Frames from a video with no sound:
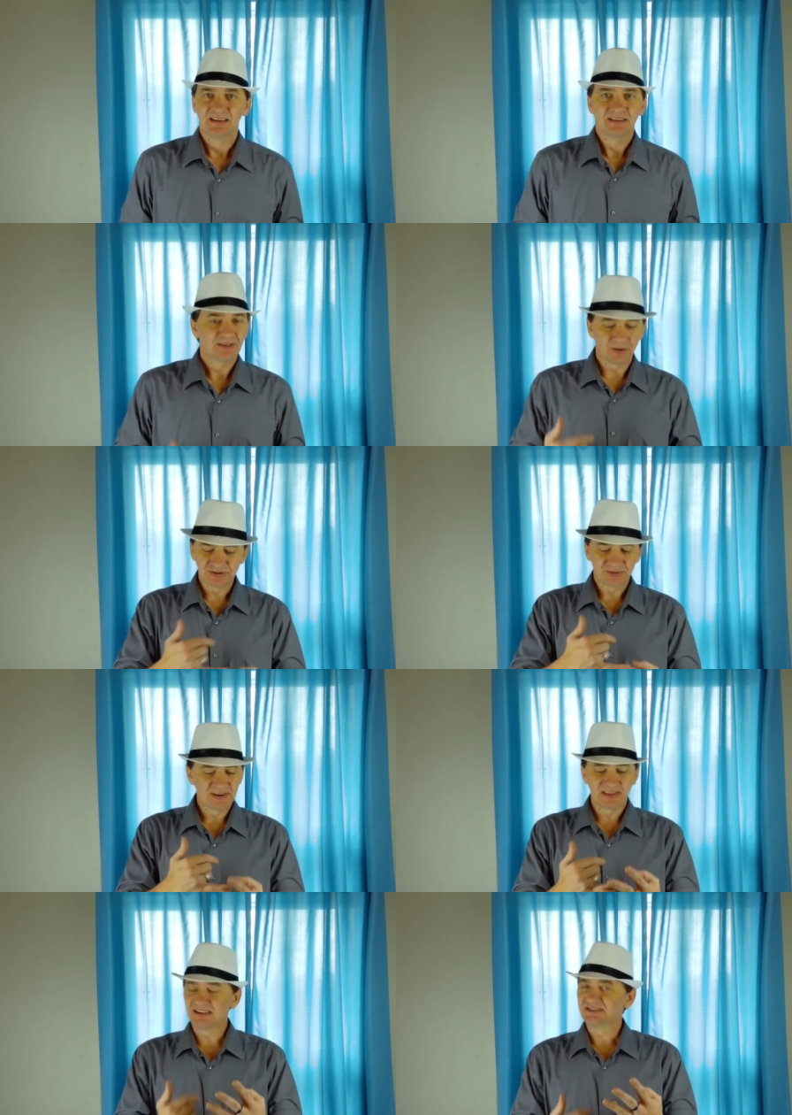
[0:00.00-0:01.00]
Those 3
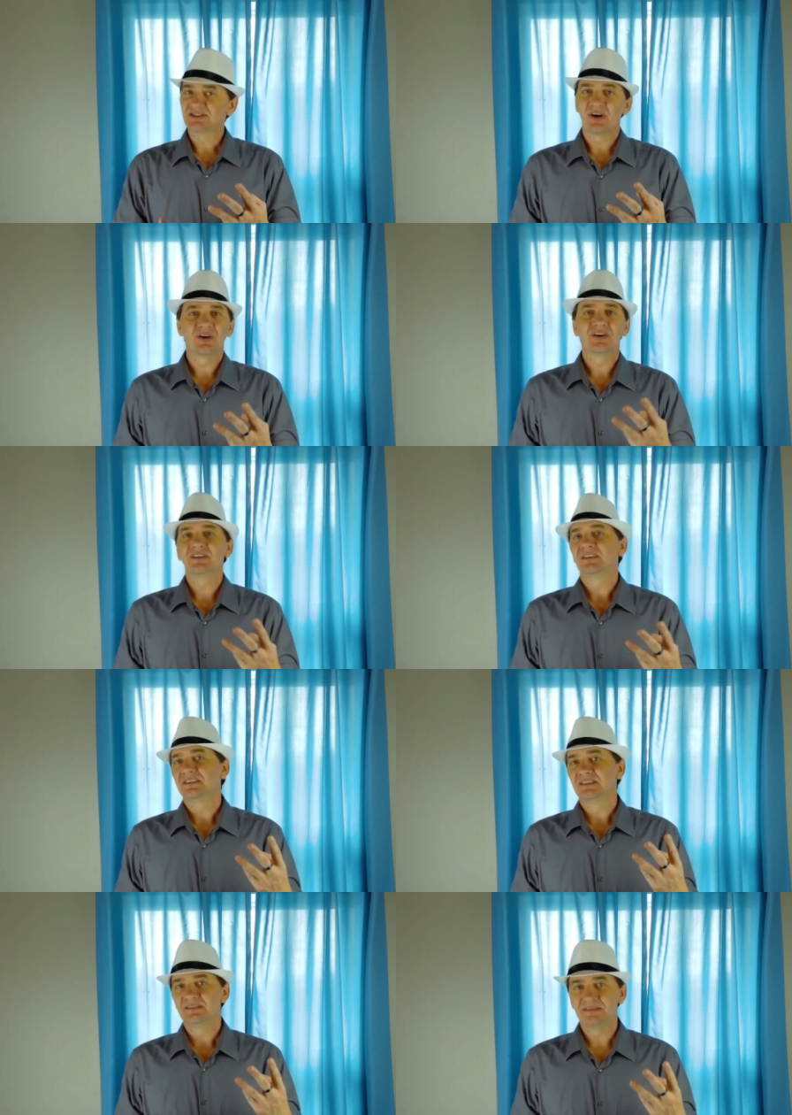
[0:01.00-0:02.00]
things are
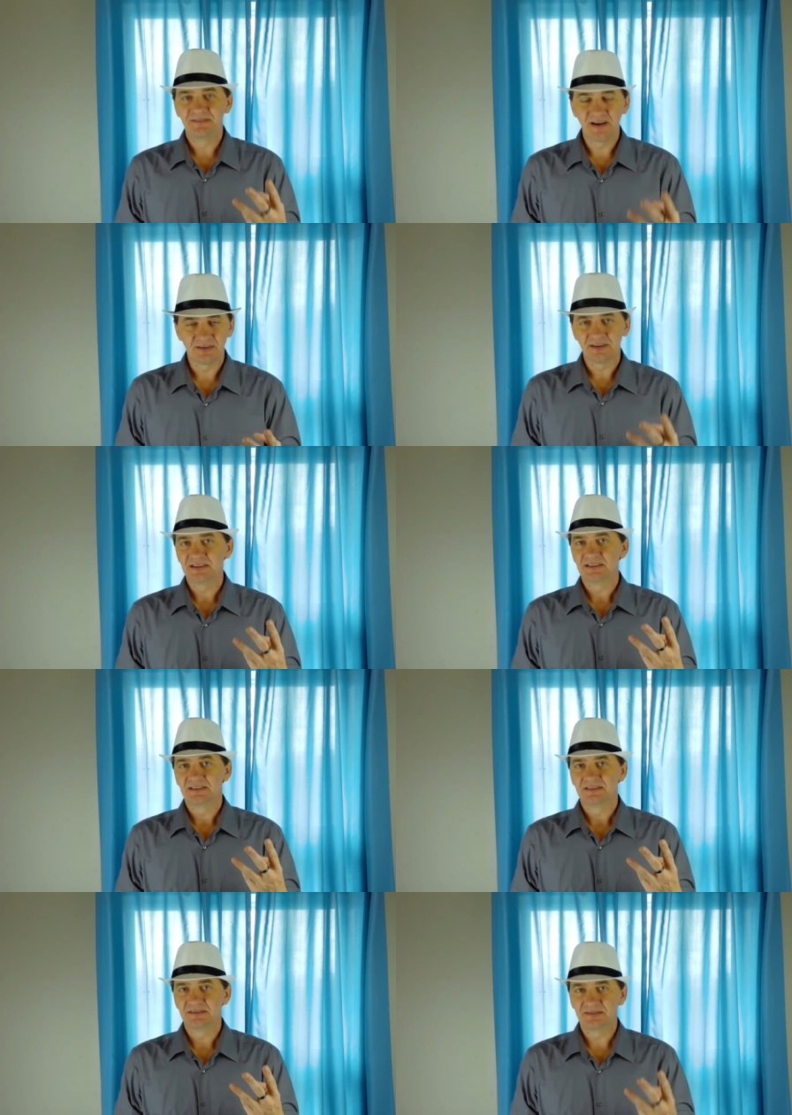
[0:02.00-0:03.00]
very,
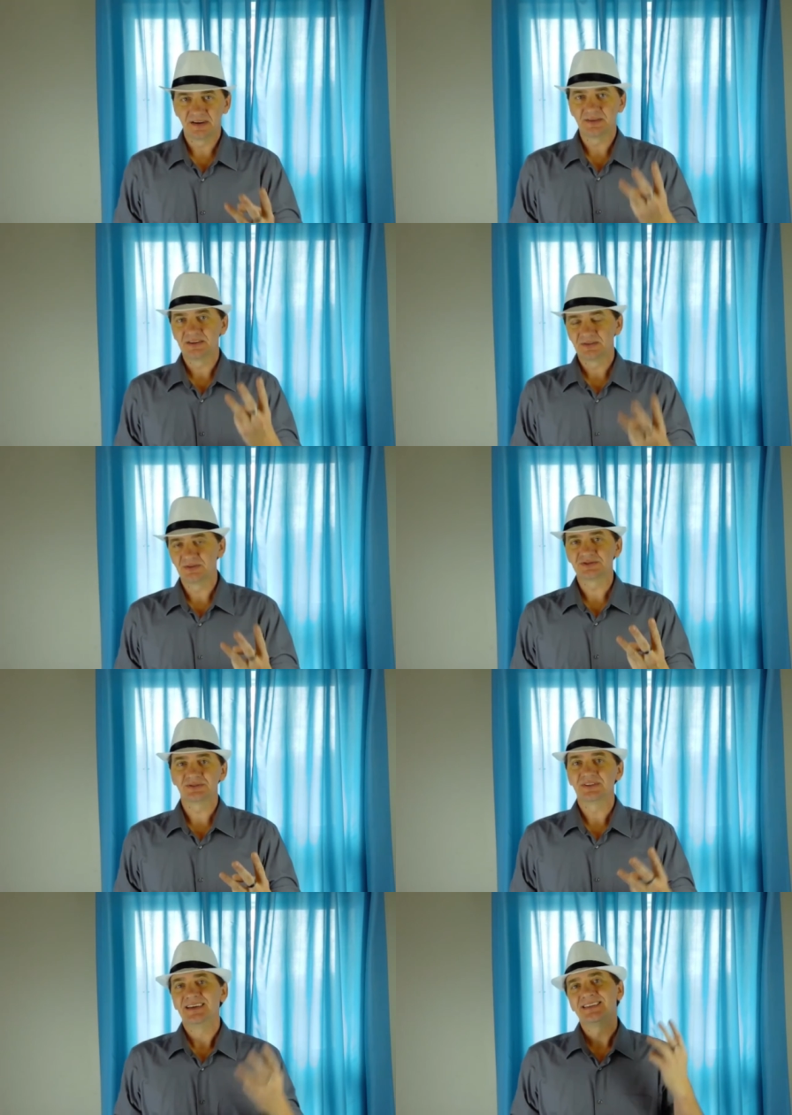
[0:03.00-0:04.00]
very crucial.
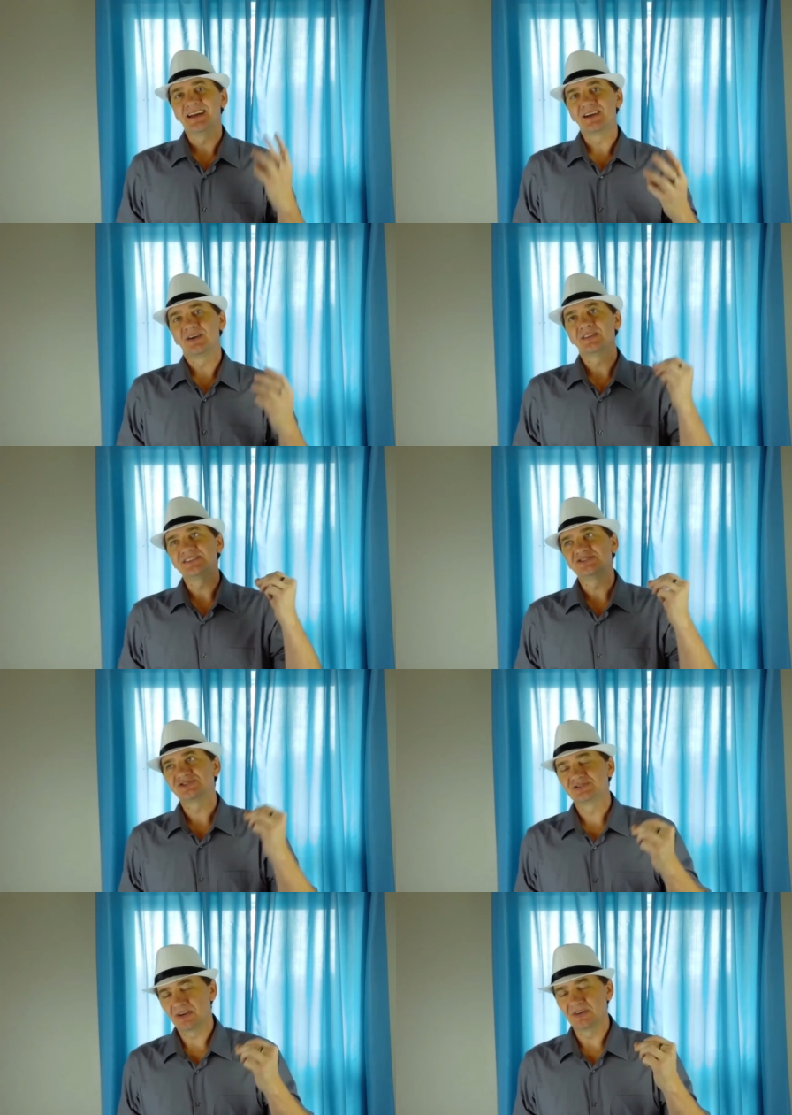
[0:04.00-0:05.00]
They are the
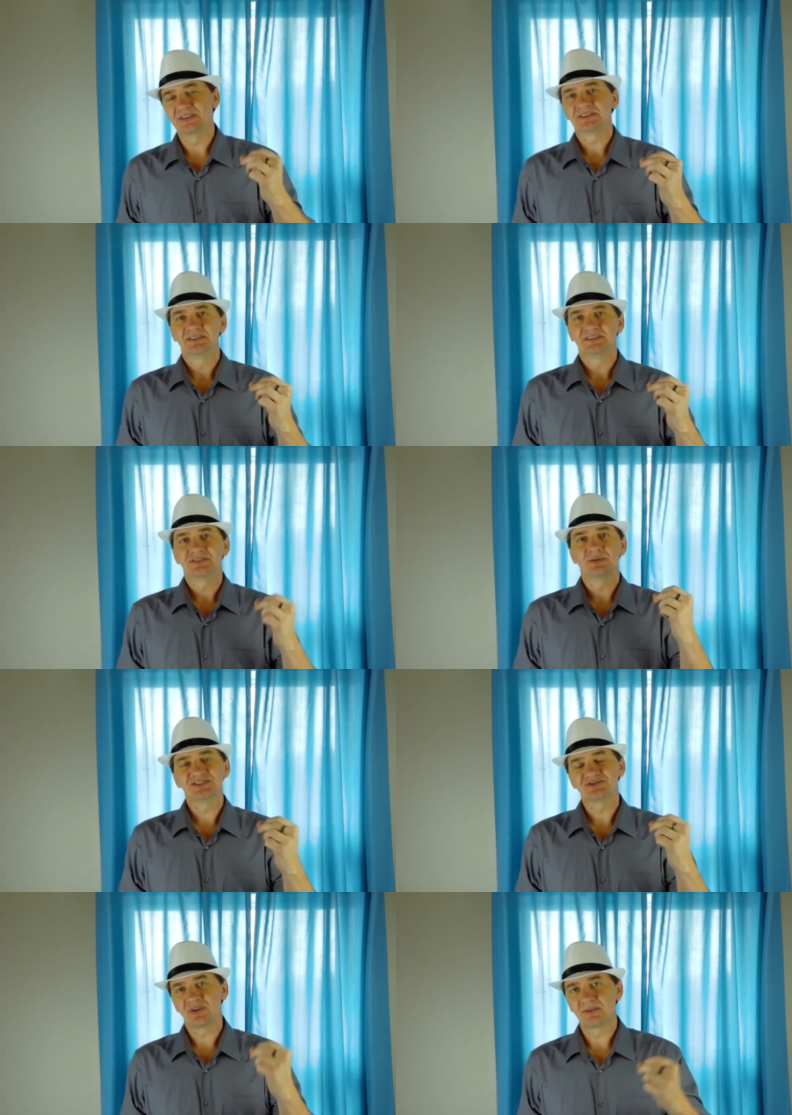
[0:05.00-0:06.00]
start to a
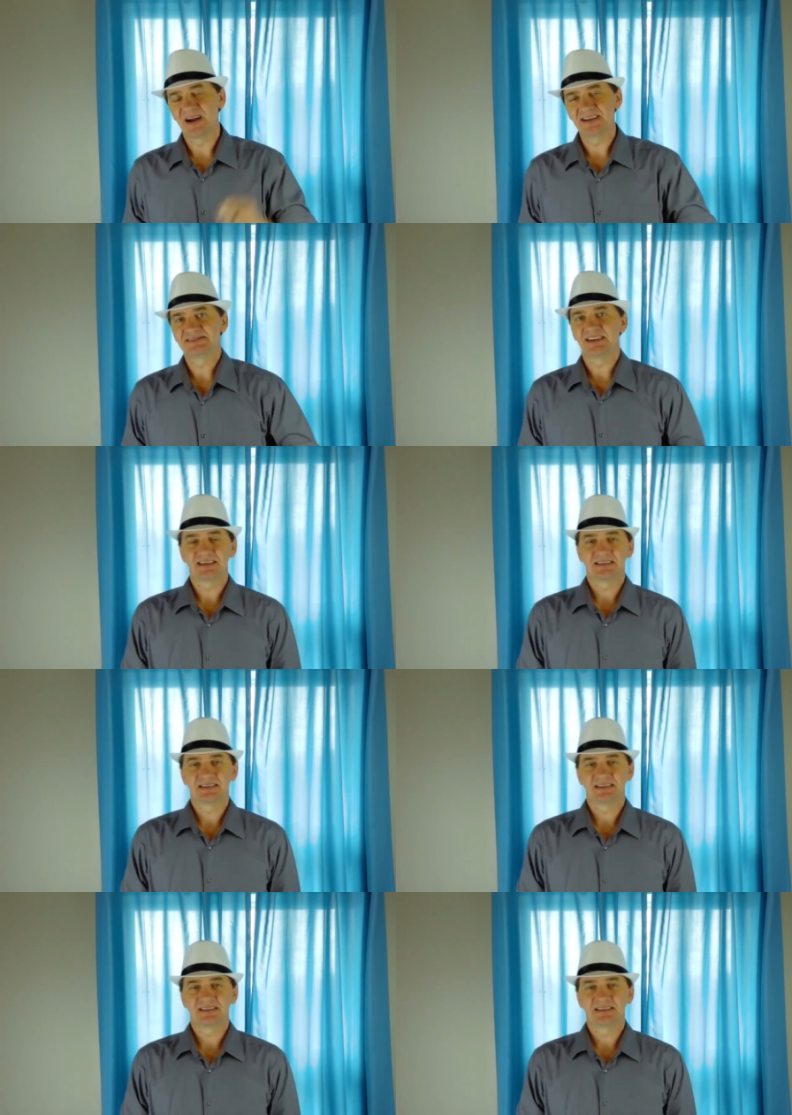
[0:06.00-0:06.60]
strong mindset.